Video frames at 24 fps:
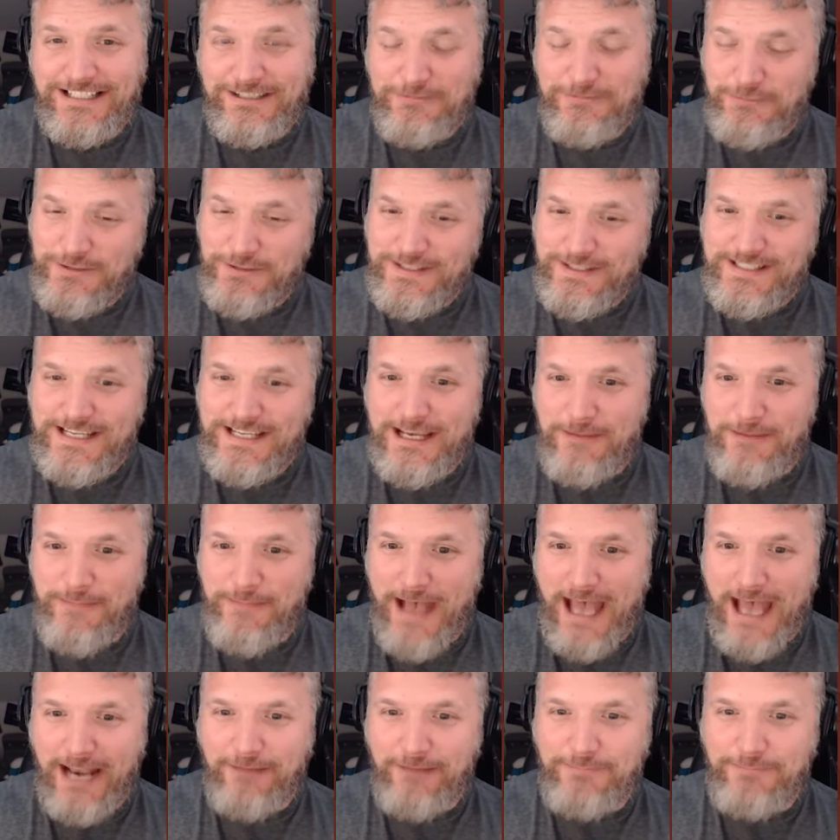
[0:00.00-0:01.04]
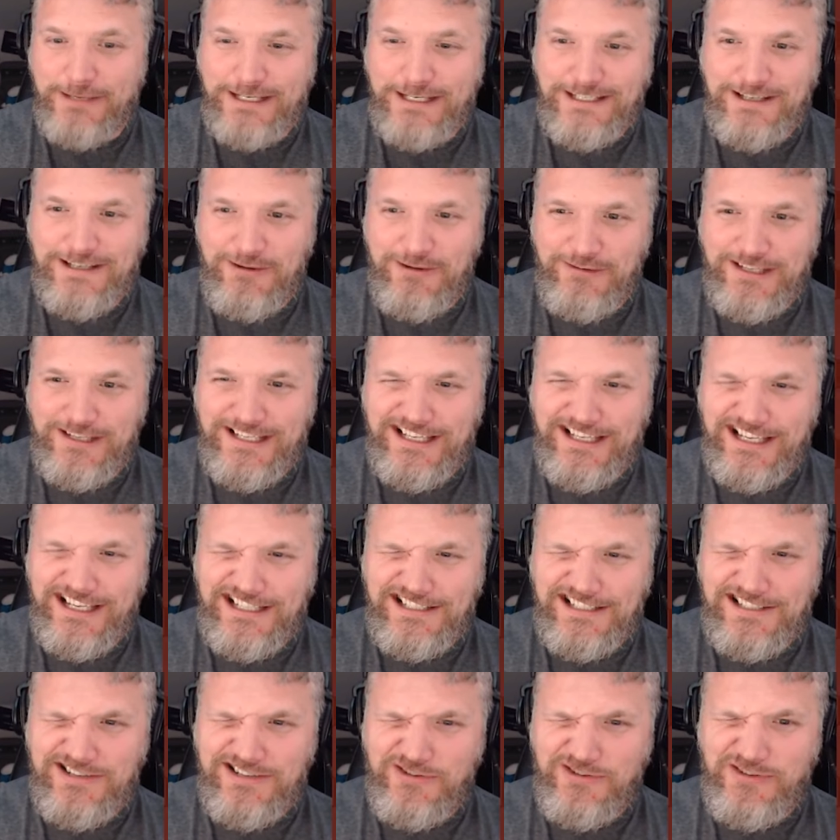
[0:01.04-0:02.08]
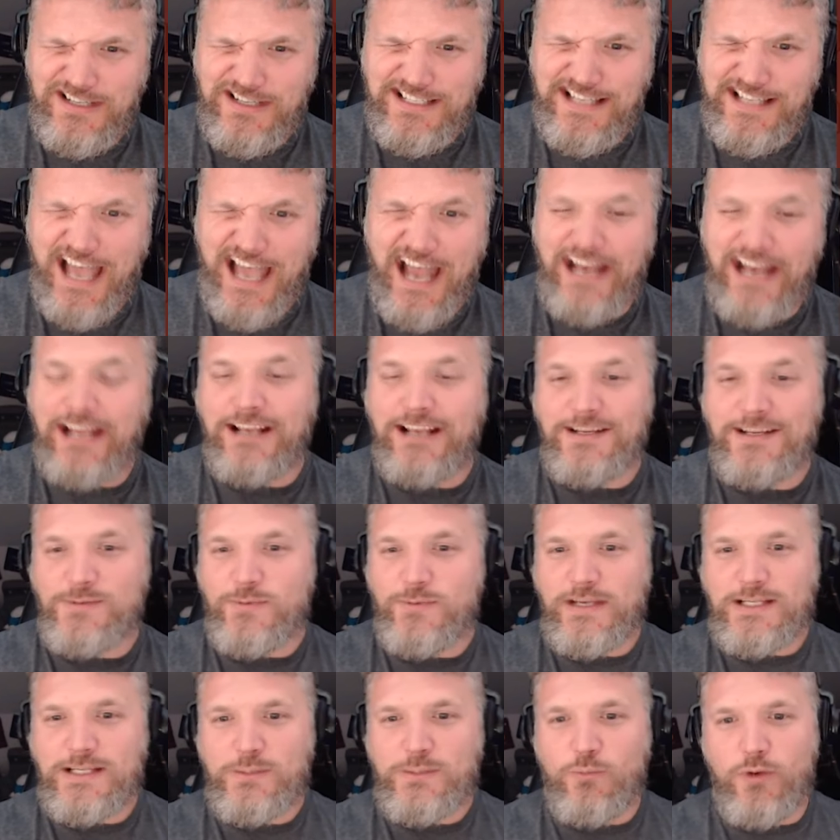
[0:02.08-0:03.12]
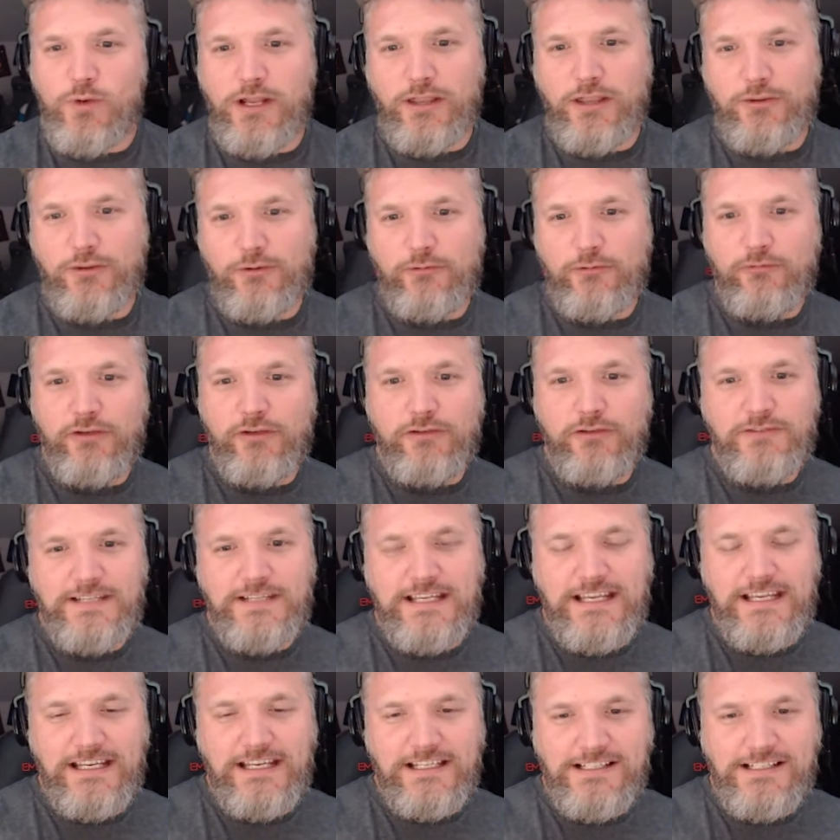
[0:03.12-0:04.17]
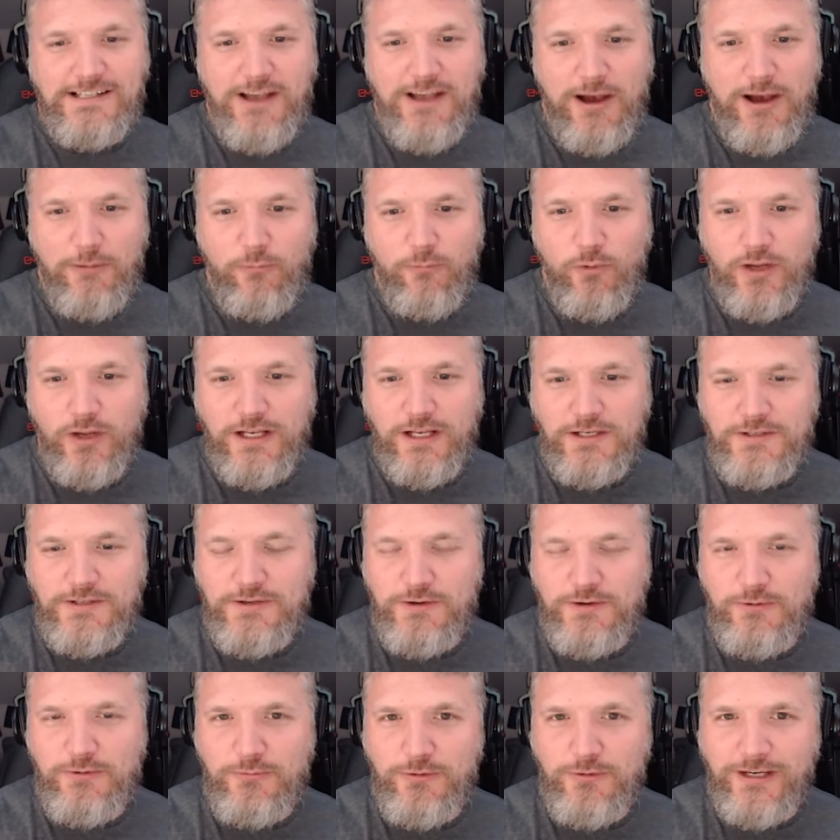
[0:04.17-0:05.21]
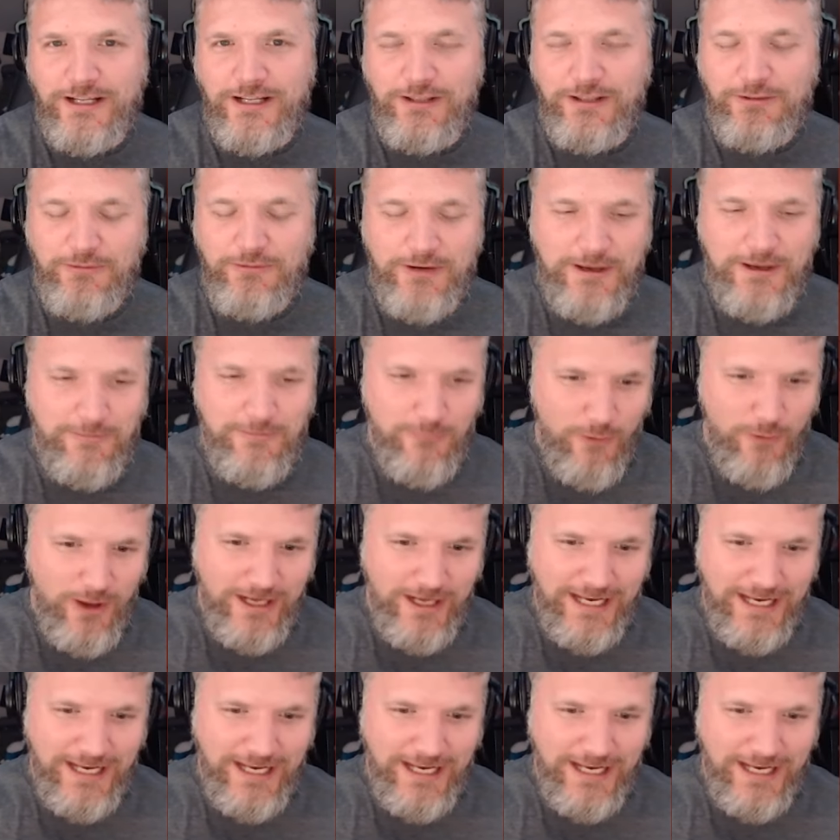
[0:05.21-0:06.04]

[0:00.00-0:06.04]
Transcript: We'll see about it, but don't get too excited because weeks 1 through 15, he's gone 1-2, 1-3,